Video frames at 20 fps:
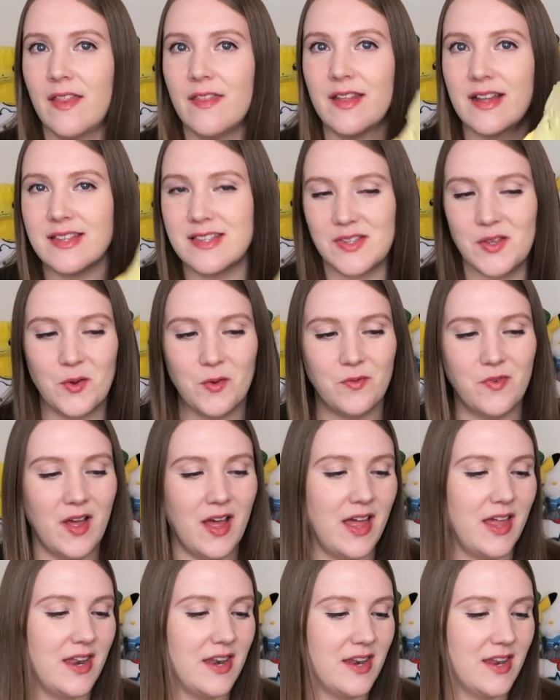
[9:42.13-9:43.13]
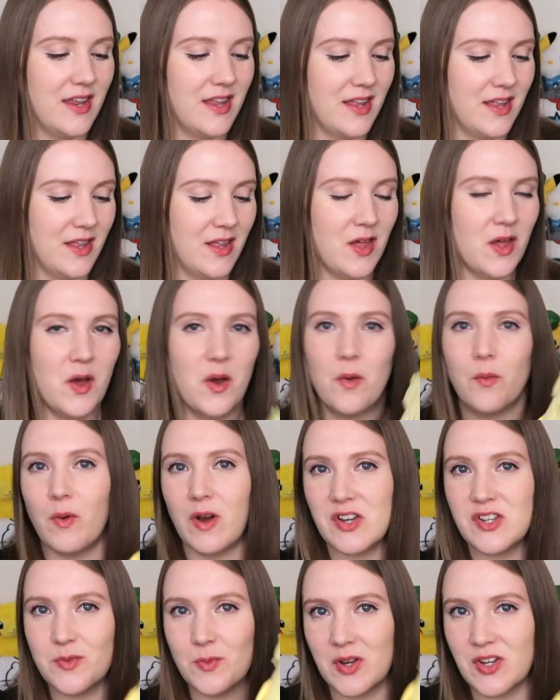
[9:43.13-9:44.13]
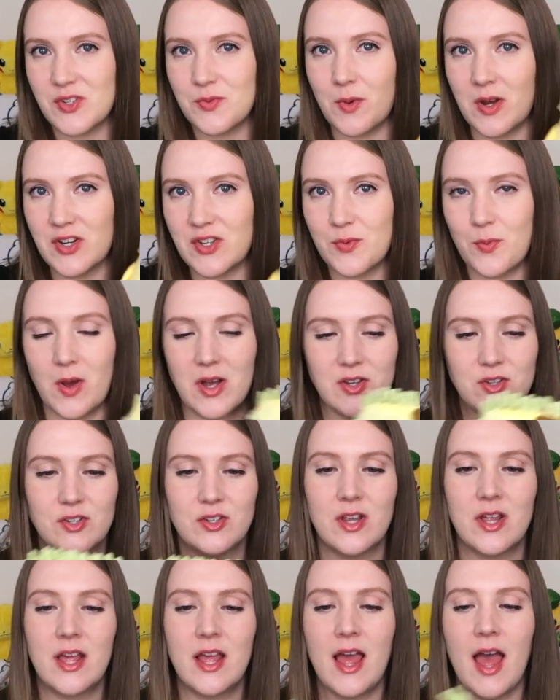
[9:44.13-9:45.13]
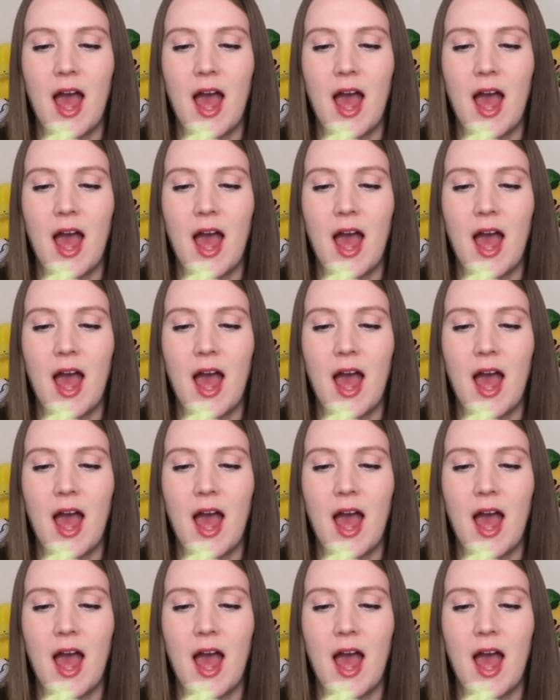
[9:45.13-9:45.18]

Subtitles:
that's so fun. Wash, wash, wash, wash.